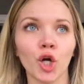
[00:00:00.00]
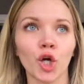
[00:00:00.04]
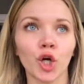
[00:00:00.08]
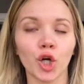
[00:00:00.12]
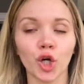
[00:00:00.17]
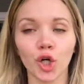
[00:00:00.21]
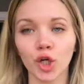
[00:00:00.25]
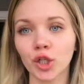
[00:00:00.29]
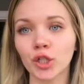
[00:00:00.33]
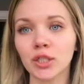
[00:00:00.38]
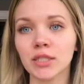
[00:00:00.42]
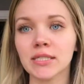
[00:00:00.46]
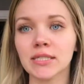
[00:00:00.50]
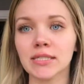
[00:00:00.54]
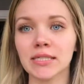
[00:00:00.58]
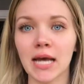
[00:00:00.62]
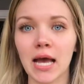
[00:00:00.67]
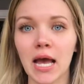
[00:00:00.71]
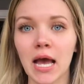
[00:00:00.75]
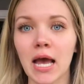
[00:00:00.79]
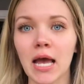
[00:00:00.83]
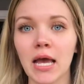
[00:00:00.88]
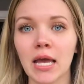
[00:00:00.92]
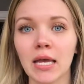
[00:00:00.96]
girls
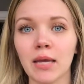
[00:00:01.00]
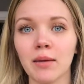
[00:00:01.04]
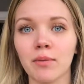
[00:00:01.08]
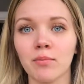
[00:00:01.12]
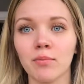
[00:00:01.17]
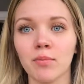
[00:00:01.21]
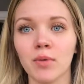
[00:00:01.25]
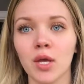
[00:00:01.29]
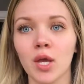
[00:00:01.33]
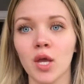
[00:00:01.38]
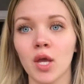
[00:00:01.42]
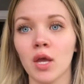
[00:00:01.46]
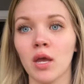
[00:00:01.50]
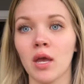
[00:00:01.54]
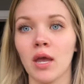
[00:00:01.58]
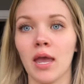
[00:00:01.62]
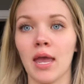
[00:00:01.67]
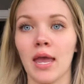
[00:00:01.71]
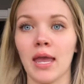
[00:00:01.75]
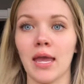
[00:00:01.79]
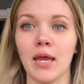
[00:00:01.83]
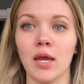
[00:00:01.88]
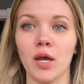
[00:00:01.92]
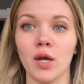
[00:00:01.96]
time
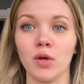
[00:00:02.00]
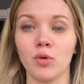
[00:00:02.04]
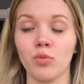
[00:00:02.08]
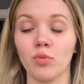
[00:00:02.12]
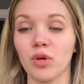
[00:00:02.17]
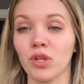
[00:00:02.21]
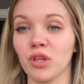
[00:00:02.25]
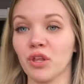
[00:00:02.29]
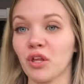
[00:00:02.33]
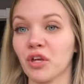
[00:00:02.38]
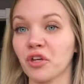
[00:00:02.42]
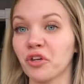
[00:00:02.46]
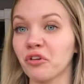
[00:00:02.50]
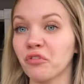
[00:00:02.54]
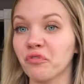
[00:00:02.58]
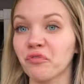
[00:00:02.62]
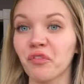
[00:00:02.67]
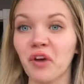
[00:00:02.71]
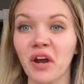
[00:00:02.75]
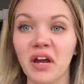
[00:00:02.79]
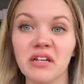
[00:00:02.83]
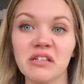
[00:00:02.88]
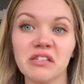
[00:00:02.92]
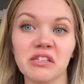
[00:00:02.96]
and with like your
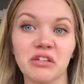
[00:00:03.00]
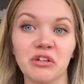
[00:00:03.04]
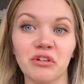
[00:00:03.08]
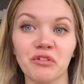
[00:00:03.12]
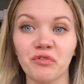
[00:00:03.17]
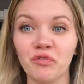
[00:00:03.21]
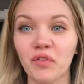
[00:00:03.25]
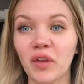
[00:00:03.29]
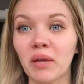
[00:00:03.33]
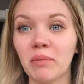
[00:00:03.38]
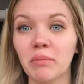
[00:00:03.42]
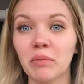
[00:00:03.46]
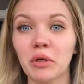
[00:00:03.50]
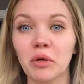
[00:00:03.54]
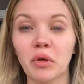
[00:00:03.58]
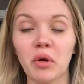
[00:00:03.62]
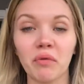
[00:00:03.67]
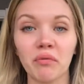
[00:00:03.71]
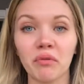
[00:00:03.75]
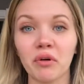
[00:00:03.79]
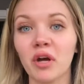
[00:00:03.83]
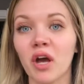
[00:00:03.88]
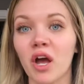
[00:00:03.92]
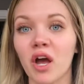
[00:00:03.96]
friends and your family and
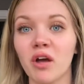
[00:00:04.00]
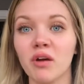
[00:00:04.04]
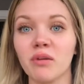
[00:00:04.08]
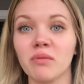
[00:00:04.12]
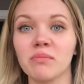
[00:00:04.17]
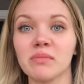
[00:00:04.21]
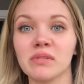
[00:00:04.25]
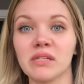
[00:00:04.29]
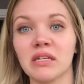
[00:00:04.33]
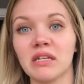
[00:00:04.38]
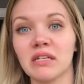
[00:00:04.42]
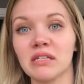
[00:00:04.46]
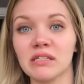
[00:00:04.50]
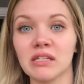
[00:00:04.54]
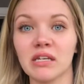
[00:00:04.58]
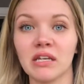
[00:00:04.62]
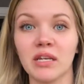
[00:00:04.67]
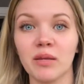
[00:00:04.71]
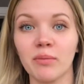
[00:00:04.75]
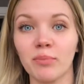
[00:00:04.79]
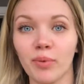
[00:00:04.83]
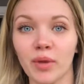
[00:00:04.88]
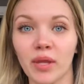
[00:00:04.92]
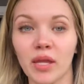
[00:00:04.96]
whoever comes and it's
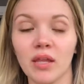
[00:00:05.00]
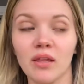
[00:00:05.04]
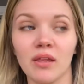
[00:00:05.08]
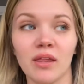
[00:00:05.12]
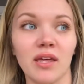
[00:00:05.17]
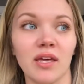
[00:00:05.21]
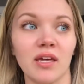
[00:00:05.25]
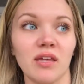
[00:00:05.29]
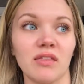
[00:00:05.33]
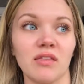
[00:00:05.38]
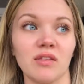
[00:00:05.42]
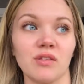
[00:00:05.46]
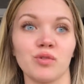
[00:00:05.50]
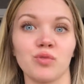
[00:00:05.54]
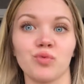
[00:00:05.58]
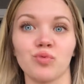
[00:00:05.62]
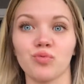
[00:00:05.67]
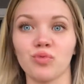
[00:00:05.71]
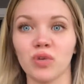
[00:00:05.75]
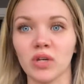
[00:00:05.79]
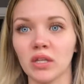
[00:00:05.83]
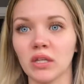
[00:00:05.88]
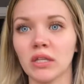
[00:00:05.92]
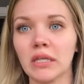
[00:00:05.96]
gonna be like this
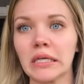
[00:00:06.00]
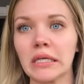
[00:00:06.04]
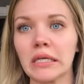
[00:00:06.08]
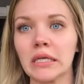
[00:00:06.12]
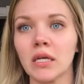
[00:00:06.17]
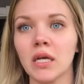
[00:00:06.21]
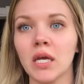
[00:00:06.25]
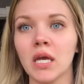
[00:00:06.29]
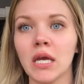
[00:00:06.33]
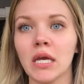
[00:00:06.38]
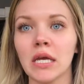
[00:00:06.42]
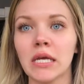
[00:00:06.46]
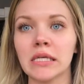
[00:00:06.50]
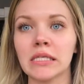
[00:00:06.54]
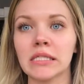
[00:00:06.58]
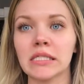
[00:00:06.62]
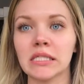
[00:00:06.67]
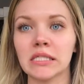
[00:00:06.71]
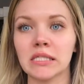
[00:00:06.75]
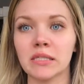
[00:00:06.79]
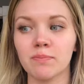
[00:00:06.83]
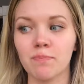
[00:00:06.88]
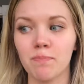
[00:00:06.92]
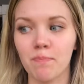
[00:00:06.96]
really
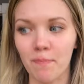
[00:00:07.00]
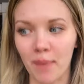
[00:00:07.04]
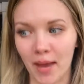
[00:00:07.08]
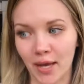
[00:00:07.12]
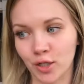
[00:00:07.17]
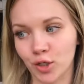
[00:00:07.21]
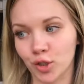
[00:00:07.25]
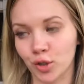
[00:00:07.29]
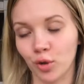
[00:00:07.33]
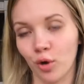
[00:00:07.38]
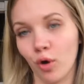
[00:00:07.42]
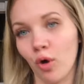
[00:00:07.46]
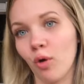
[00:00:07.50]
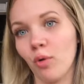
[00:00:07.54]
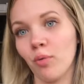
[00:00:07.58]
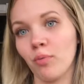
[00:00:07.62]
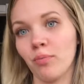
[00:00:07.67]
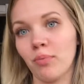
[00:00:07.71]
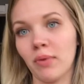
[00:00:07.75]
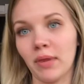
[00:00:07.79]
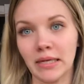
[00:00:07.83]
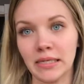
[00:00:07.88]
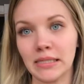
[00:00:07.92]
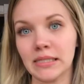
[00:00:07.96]

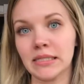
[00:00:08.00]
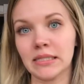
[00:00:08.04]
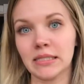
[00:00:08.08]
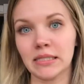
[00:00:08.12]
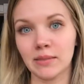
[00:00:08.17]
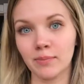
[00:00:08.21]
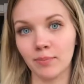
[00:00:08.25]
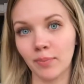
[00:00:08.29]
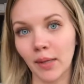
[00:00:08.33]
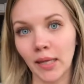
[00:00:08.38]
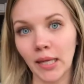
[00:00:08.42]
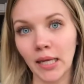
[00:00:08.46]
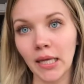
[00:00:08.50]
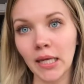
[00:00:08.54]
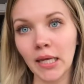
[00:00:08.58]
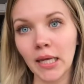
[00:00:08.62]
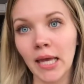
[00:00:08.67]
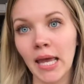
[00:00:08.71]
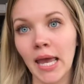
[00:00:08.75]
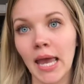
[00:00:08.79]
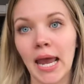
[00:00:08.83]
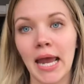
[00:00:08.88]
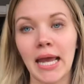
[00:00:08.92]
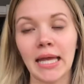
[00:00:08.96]
special place to be
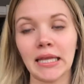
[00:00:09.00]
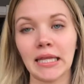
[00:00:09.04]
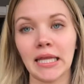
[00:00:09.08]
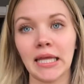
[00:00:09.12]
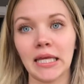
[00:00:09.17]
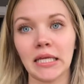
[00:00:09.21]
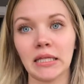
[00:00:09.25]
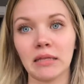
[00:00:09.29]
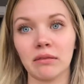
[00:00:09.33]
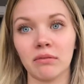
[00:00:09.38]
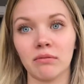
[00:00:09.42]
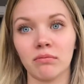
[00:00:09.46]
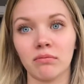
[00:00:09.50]
and like